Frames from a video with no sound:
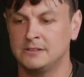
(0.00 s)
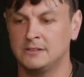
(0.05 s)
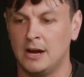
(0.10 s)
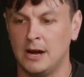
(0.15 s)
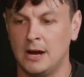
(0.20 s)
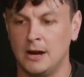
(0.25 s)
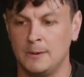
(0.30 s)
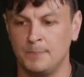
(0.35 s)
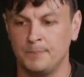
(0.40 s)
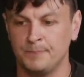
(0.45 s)

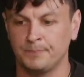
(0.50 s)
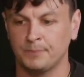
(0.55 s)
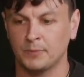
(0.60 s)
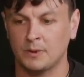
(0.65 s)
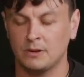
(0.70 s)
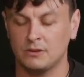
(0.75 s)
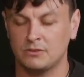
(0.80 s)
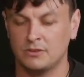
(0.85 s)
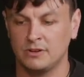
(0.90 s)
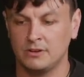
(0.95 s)
Um,
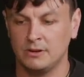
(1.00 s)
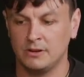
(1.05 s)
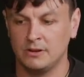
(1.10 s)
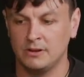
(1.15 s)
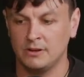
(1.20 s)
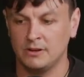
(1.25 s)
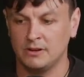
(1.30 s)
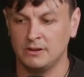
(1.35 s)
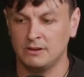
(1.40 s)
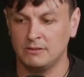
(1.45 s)

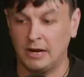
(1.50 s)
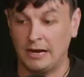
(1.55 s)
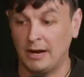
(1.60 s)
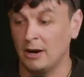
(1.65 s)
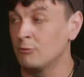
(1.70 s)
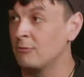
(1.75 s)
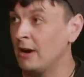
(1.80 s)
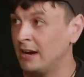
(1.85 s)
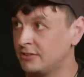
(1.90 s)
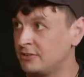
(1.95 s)
to like
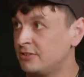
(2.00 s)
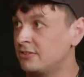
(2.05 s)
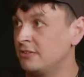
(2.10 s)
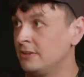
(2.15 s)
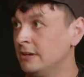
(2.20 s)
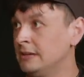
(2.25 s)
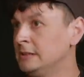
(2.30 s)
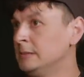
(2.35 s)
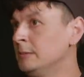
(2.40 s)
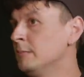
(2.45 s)
arrest
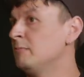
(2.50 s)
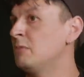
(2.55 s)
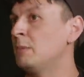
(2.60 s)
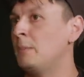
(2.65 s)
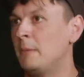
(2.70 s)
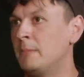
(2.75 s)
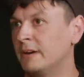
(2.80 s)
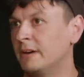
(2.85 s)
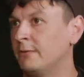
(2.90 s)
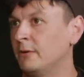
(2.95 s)

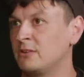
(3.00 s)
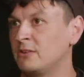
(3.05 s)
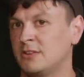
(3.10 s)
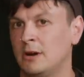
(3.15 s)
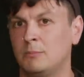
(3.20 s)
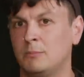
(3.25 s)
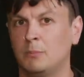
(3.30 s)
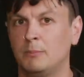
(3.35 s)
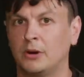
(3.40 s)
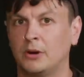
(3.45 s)
Republic, for
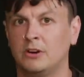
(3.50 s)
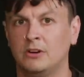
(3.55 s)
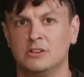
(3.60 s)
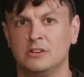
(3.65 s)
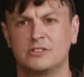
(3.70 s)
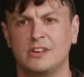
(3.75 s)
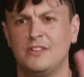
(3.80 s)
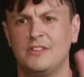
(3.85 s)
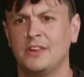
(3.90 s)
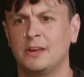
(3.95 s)
example,
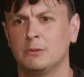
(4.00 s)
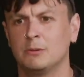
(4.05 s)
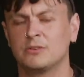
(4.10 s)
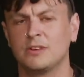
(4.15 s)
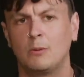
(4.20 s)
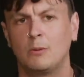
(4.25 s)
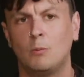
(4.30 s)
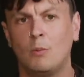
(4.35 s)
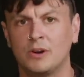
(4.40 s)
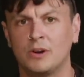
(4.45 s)
because I think it was
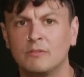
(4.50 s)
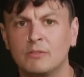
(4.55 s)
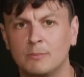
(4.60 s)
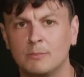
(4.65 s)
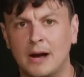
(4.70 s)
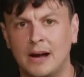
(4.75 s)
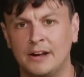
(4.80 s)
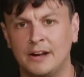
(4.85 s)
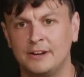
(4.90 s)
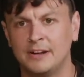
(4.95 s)
like one of them
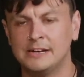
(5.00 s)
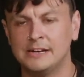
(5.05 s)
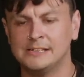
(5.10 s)
had